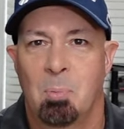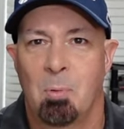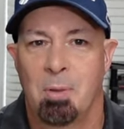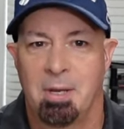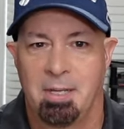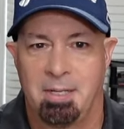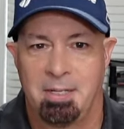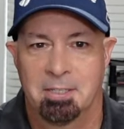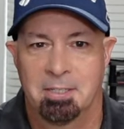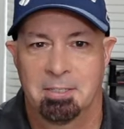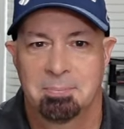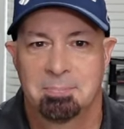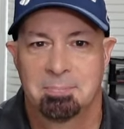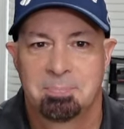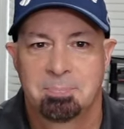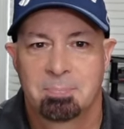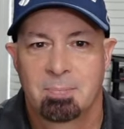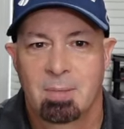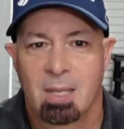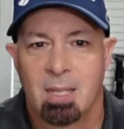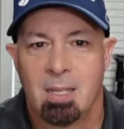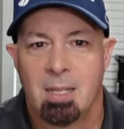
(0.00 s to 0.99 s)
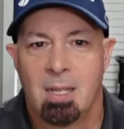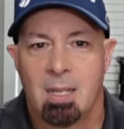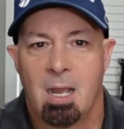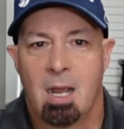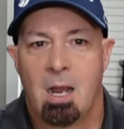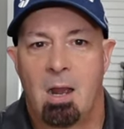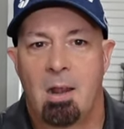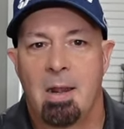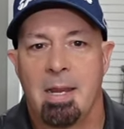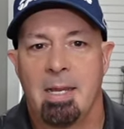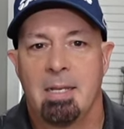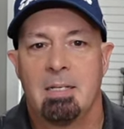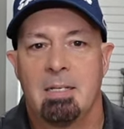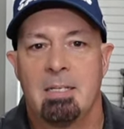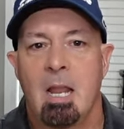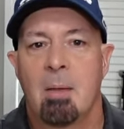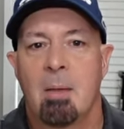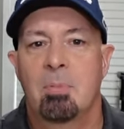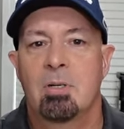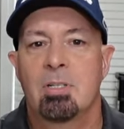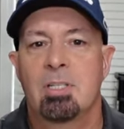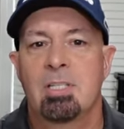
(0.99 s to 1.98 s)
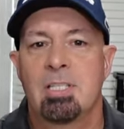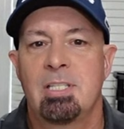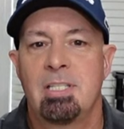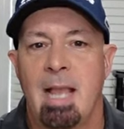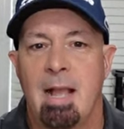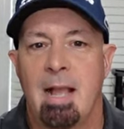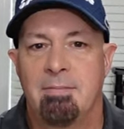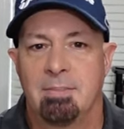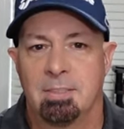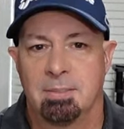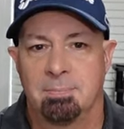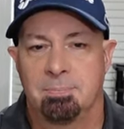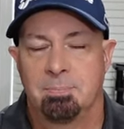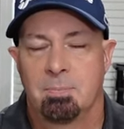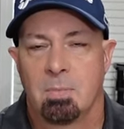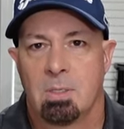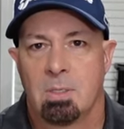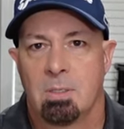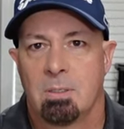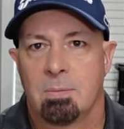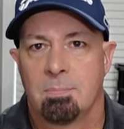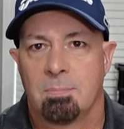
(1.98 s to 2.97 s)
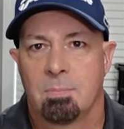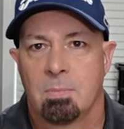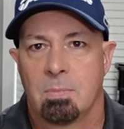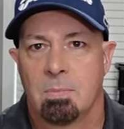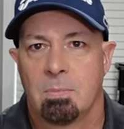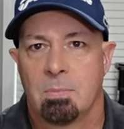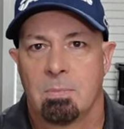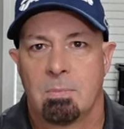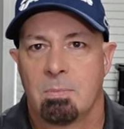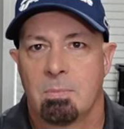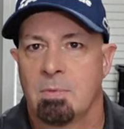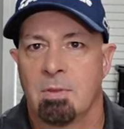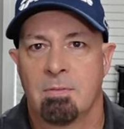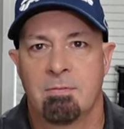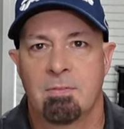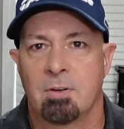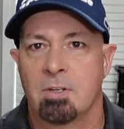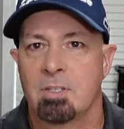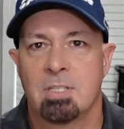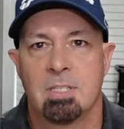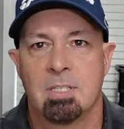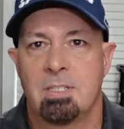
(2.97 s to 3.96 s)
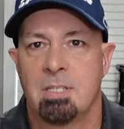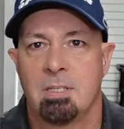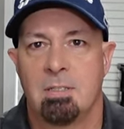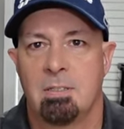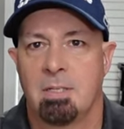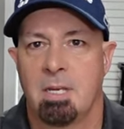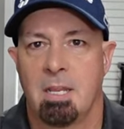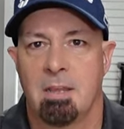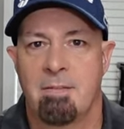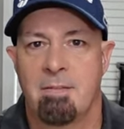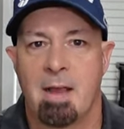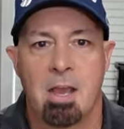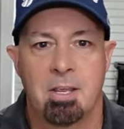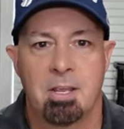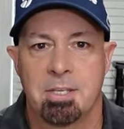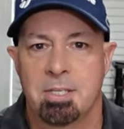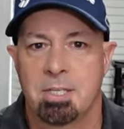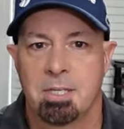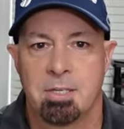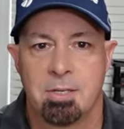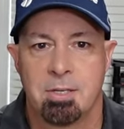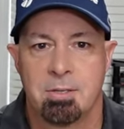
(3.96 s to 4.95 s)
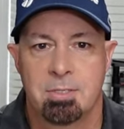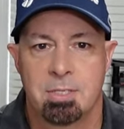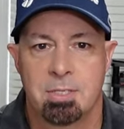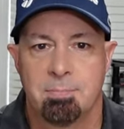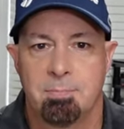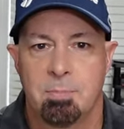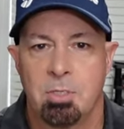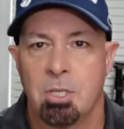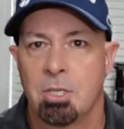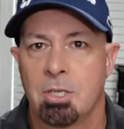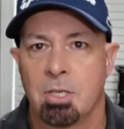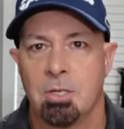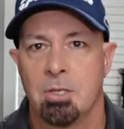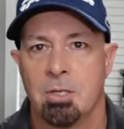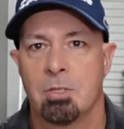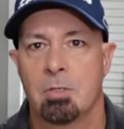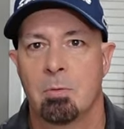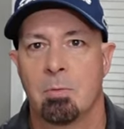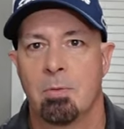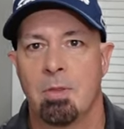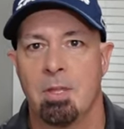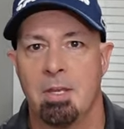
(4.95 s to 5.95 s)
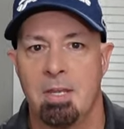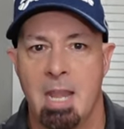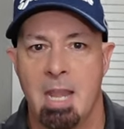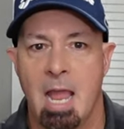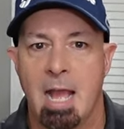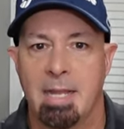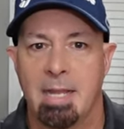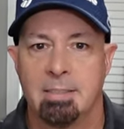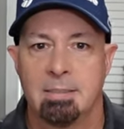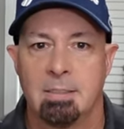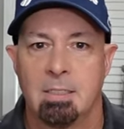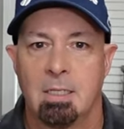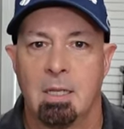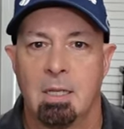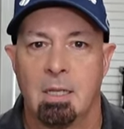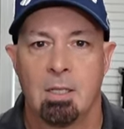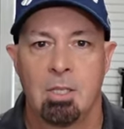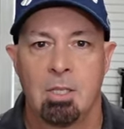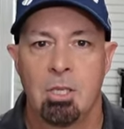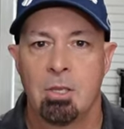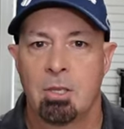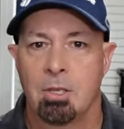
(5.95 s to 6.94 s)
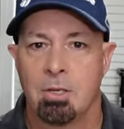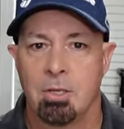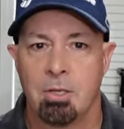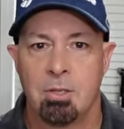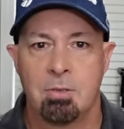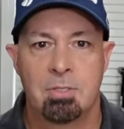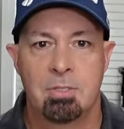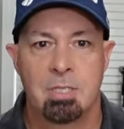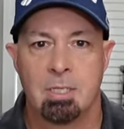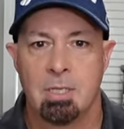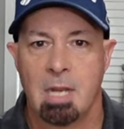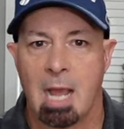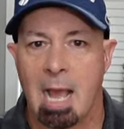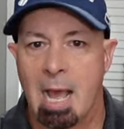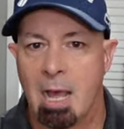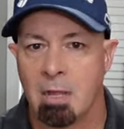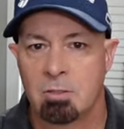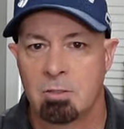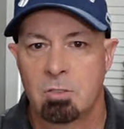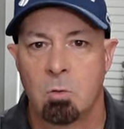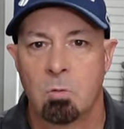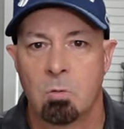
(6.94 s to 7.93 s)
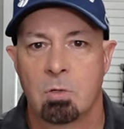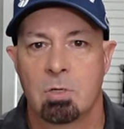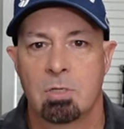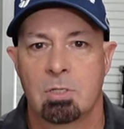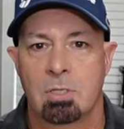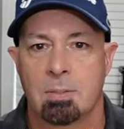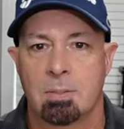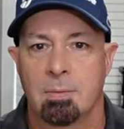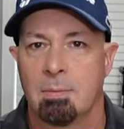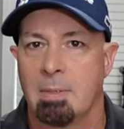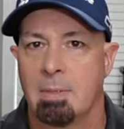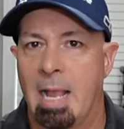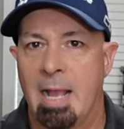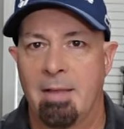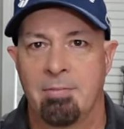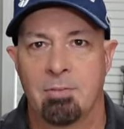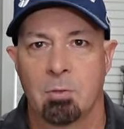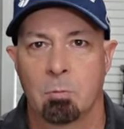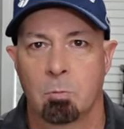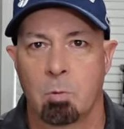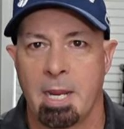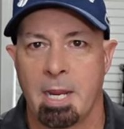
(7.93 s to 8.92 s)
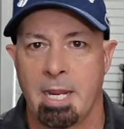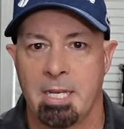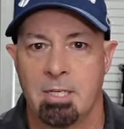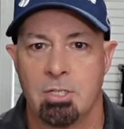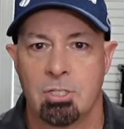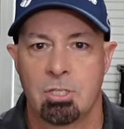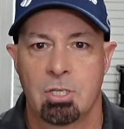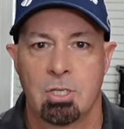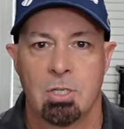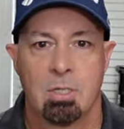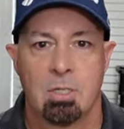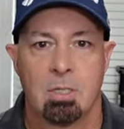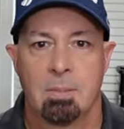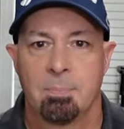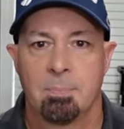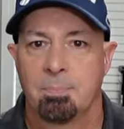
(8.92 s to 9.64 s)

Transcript: point here. All right, number 7, the versatility of how you can use it. You can use it with a net, you can use it outdoors at the range,